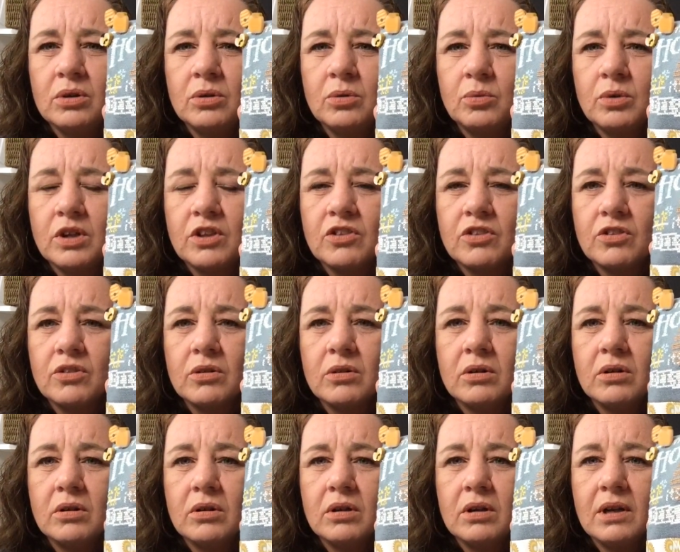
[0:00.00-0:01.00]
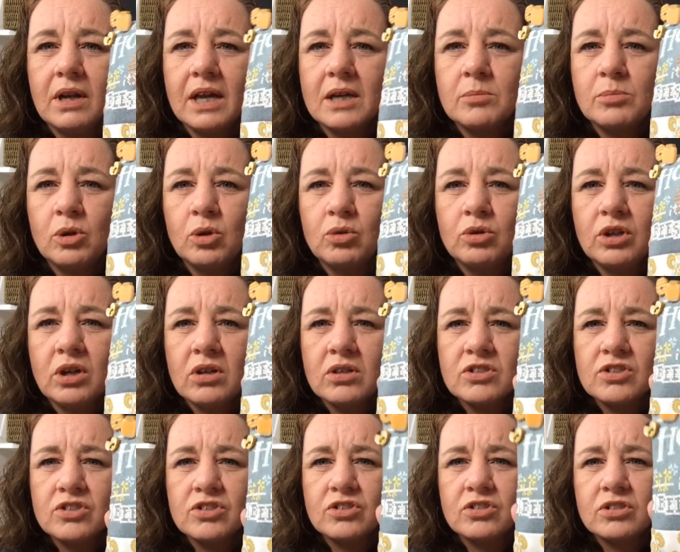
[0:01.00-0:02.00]
with light blue
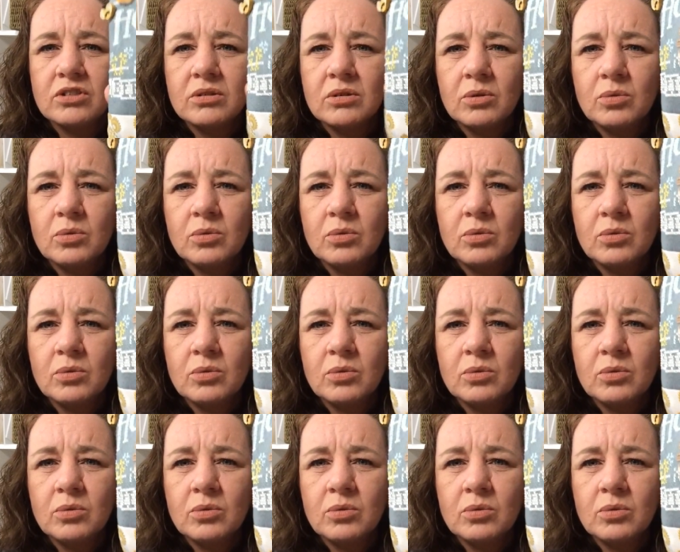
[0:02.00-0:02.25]
dots,